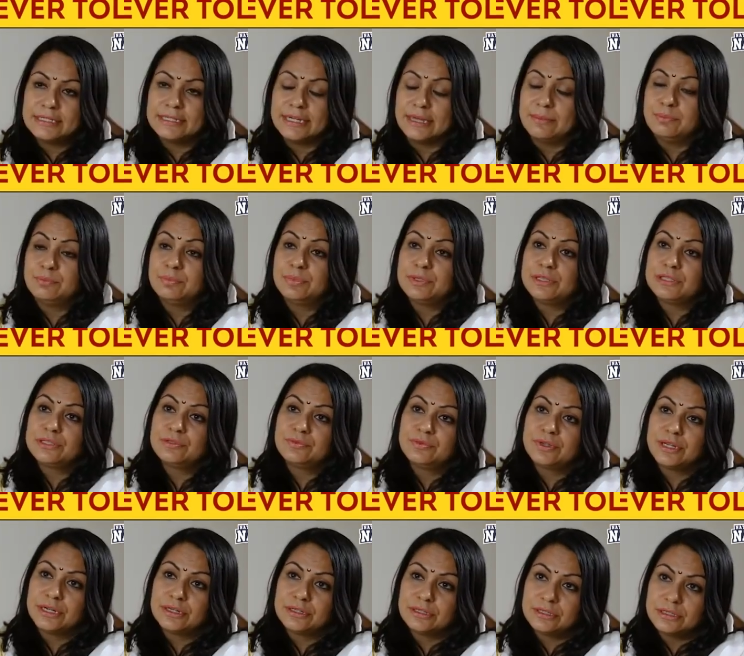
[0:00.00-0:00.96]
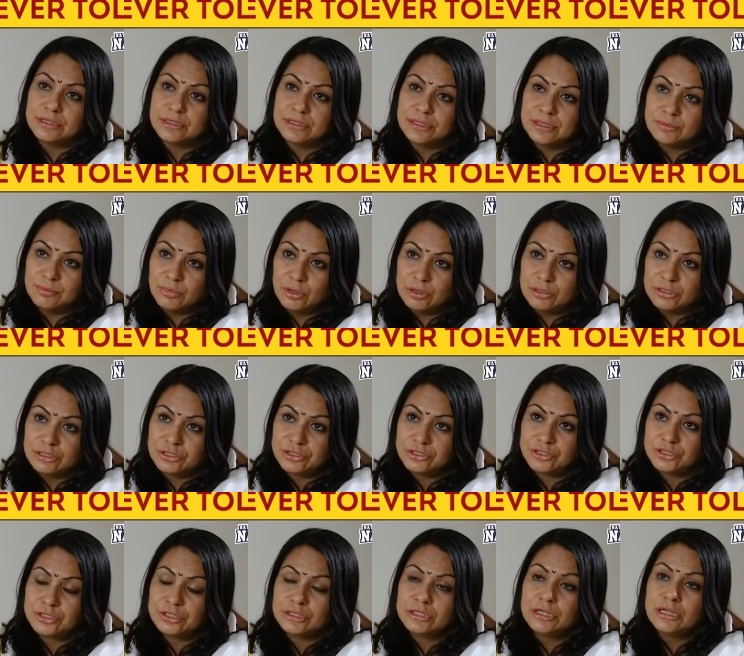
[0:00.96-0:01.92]
Temples were
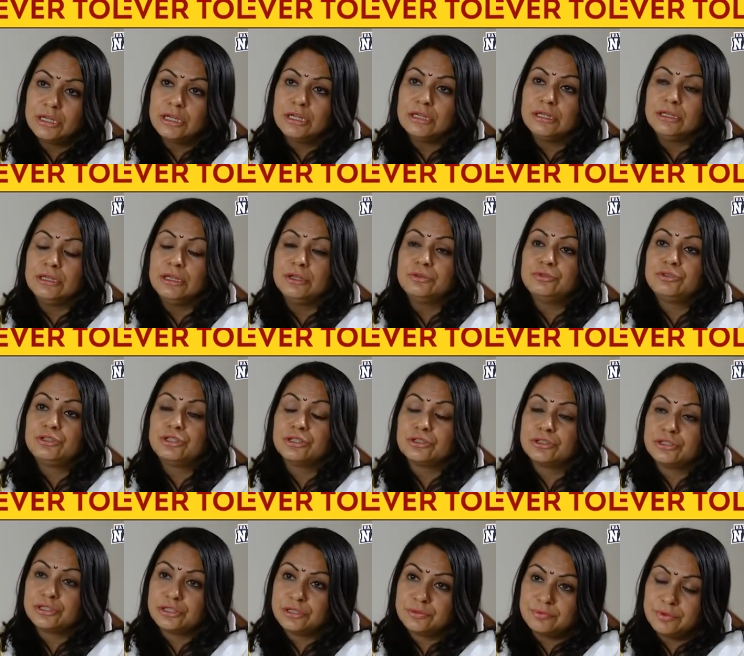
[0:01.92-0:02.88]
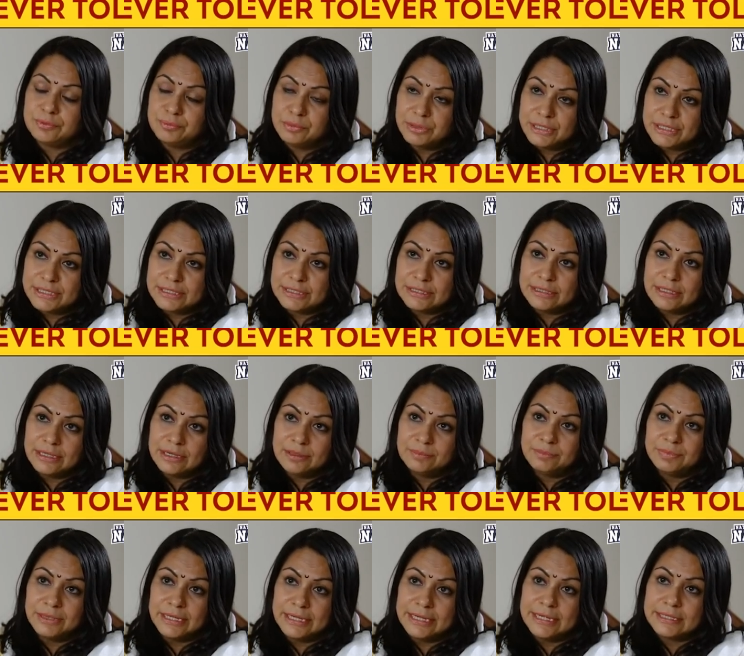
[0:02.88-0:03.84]
demolished, new churches were built in
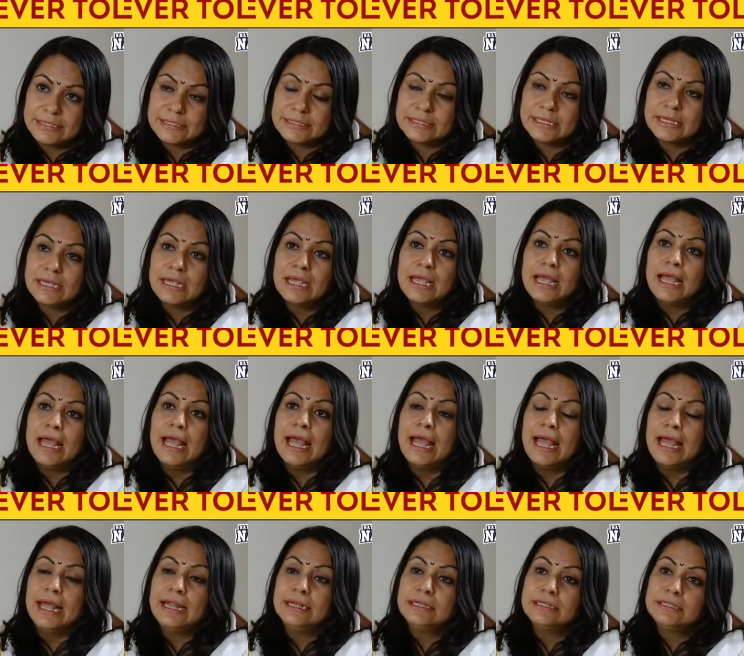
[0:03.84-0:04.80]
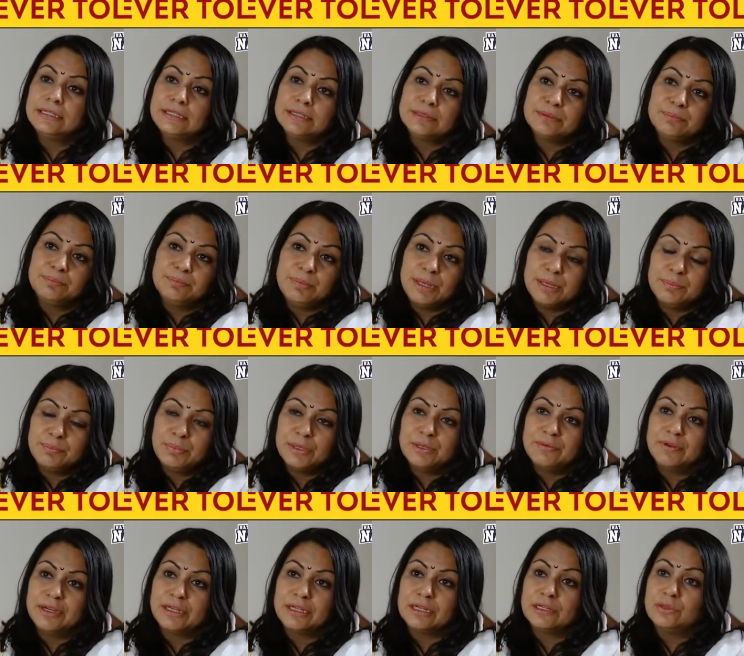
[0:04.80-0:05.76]
their place, and
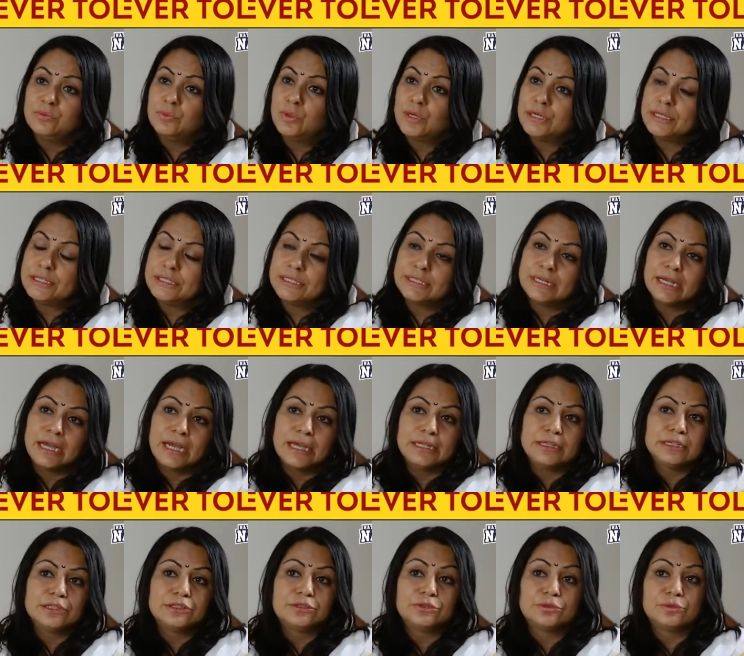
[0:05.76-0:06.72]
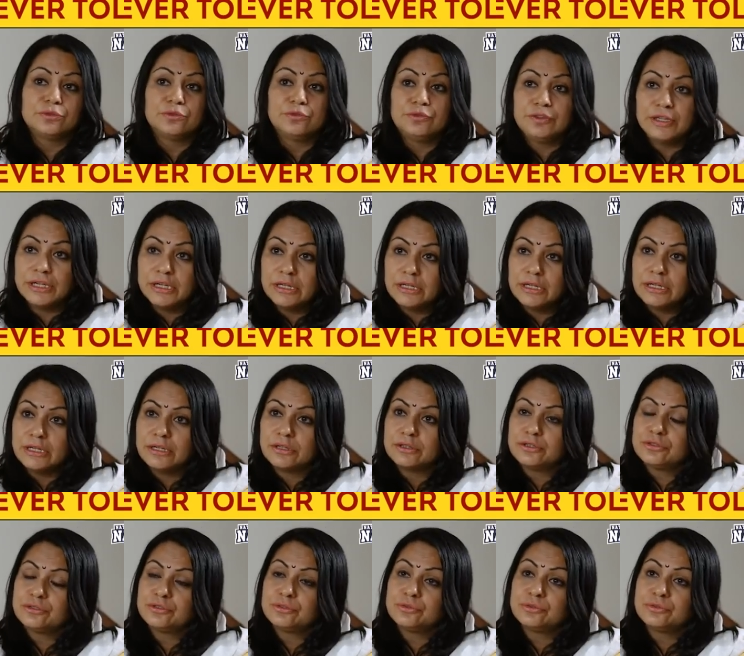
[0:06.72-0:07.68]
people were converted either through fear
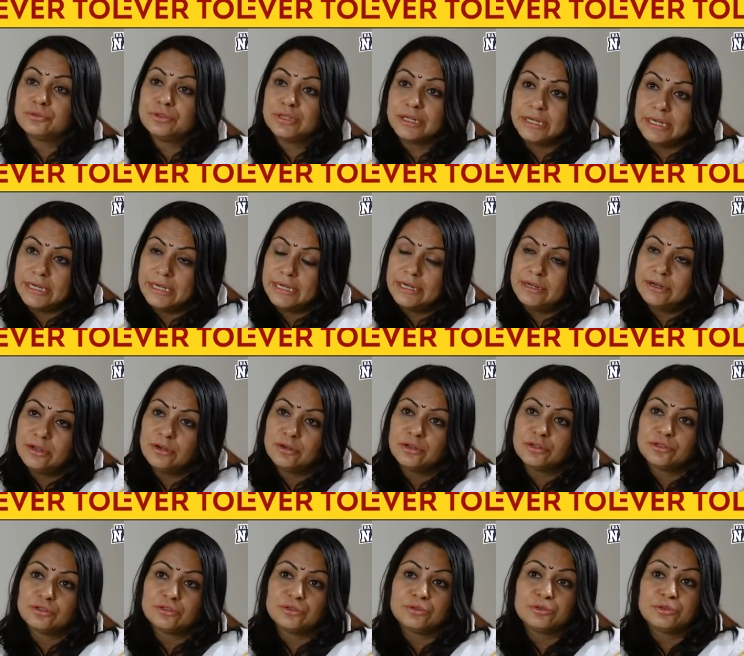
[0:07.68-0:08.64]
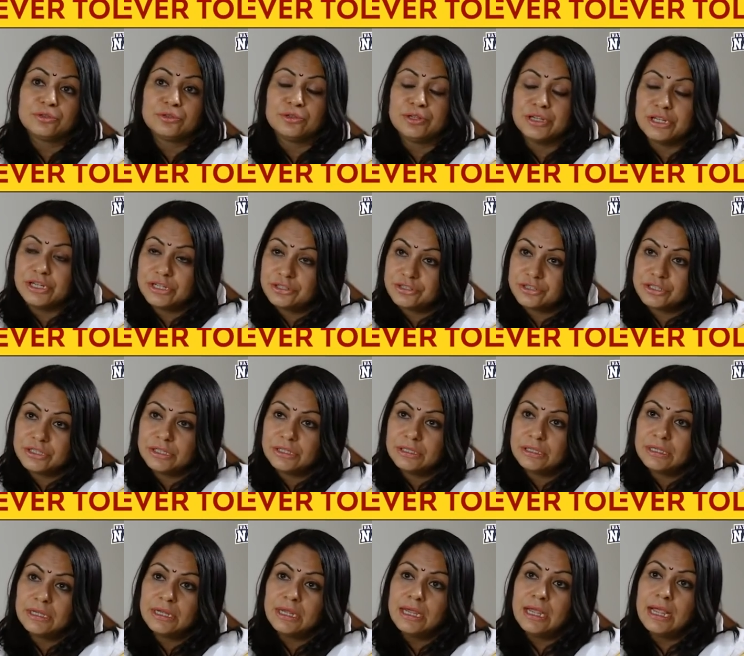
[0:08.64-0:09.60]
or through greed or through
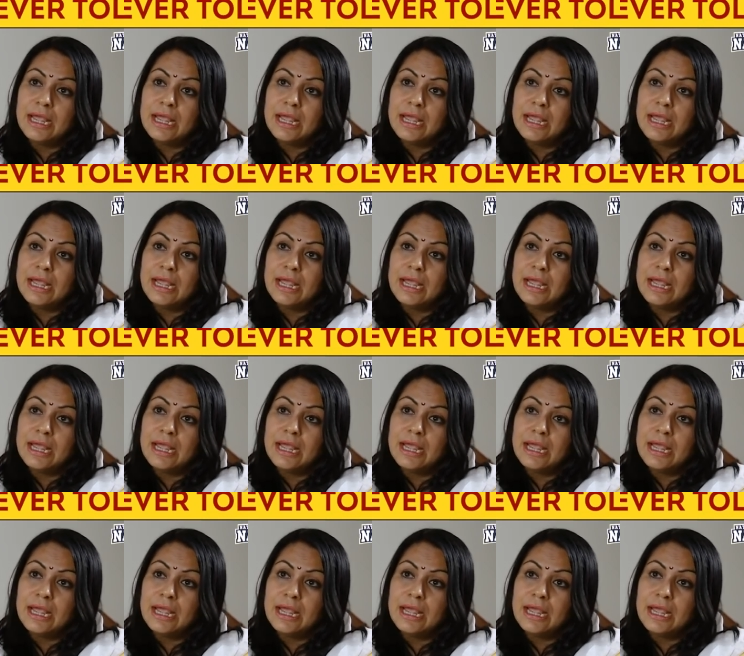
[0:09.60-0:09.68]
coercion